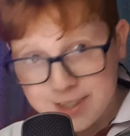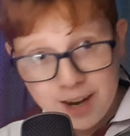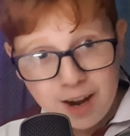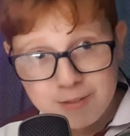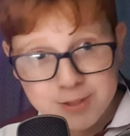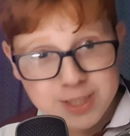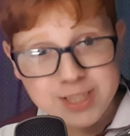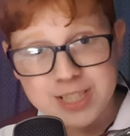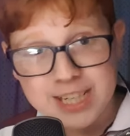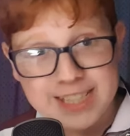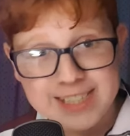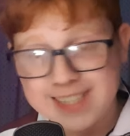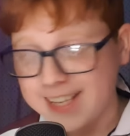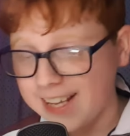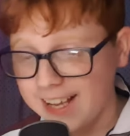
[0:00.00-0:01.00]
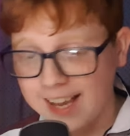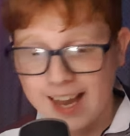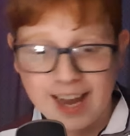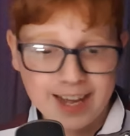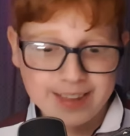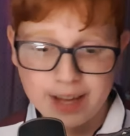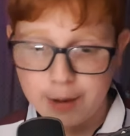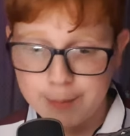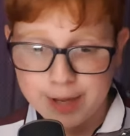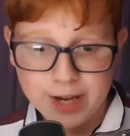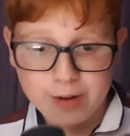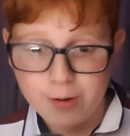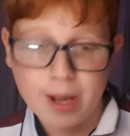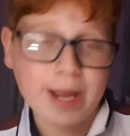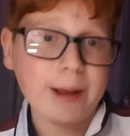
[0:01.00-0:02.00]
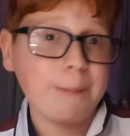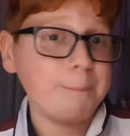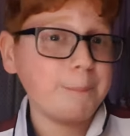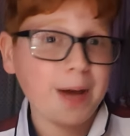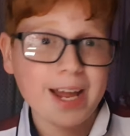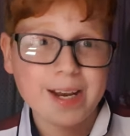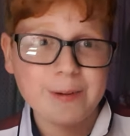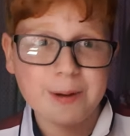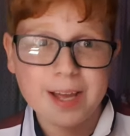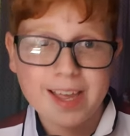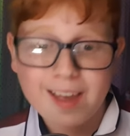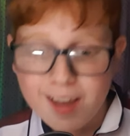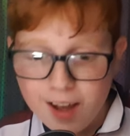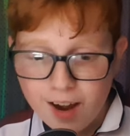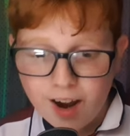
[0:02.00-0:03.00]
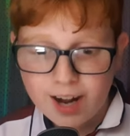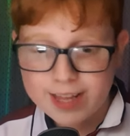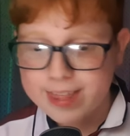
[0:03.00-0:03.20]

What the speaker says: I've just jinxed it and that'll be annoying. But anyway, I